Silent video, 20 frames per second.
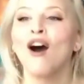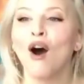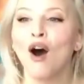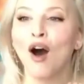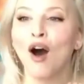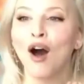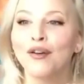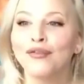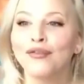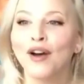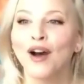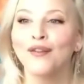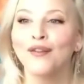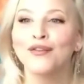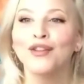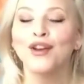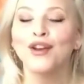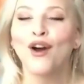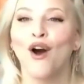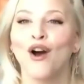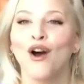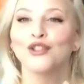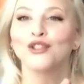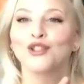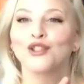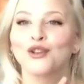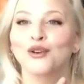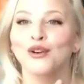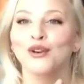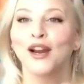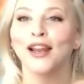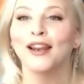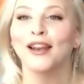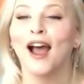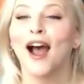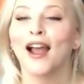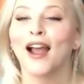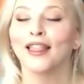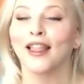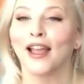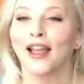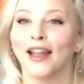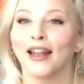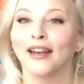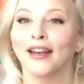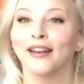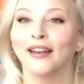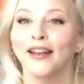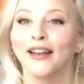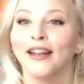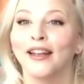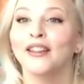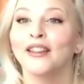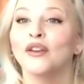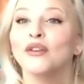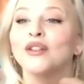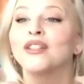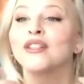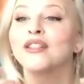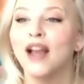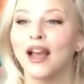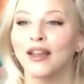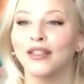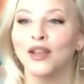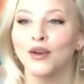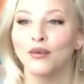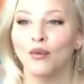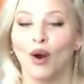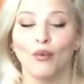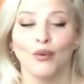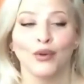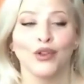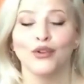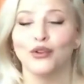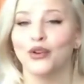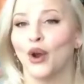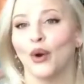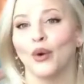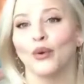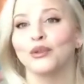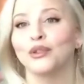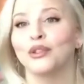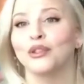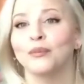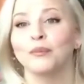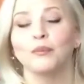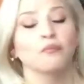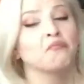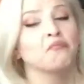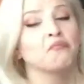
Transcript: off of the contour and highlight. There is nothing wrong with your nose.